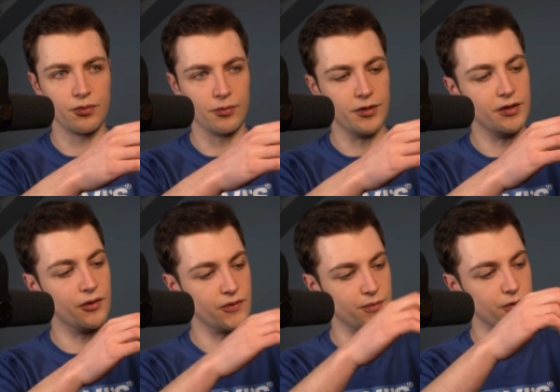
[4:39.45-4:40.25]
probably
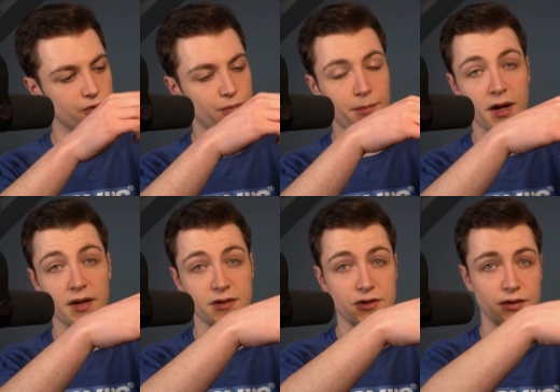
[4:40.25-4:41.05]
not as much
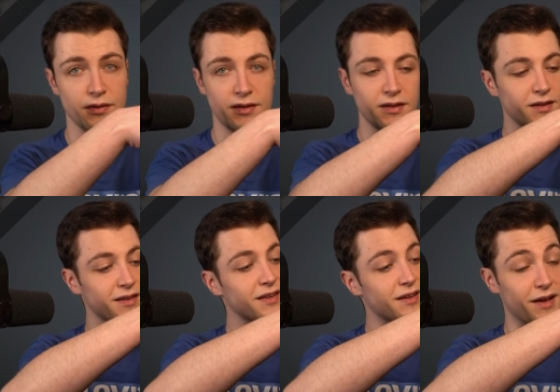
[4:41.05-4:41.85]
packaging
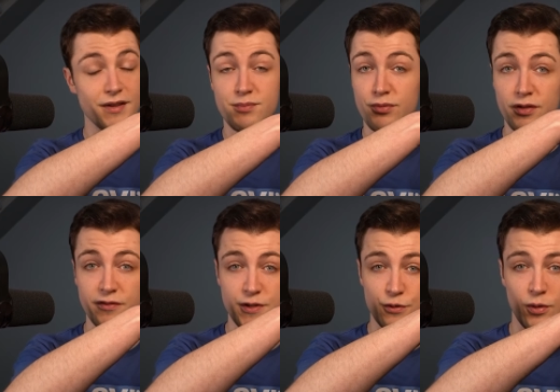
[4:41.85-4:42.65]
as
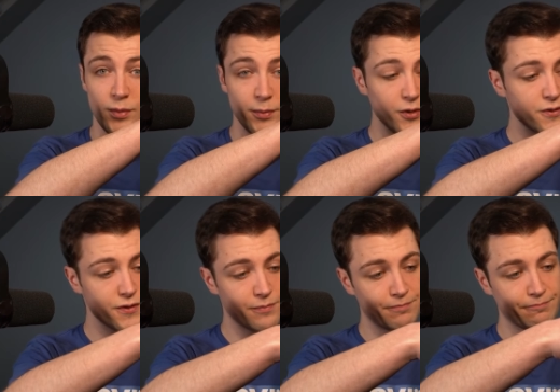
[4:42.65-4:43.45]
previous grommet mugs.